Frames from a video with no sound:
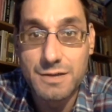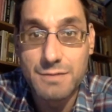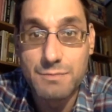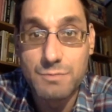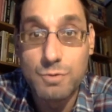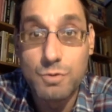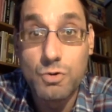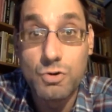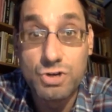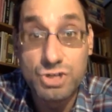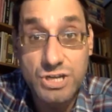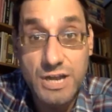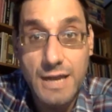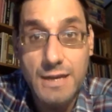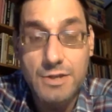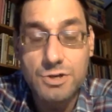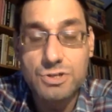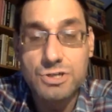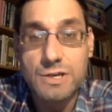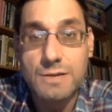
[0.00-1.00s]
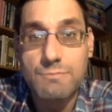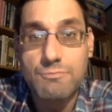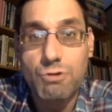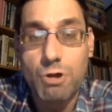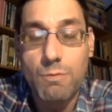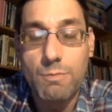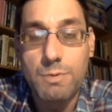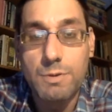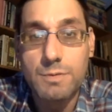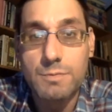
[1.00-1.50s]
more challenging
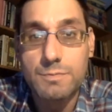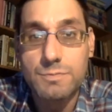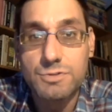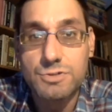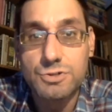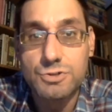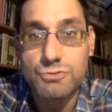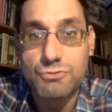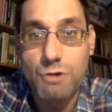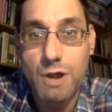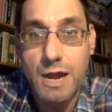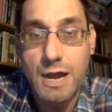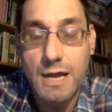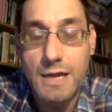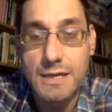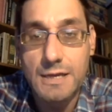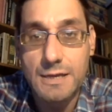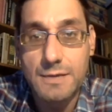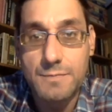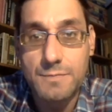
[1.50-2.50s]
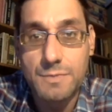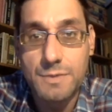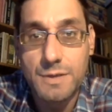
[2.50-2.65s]
problems to try.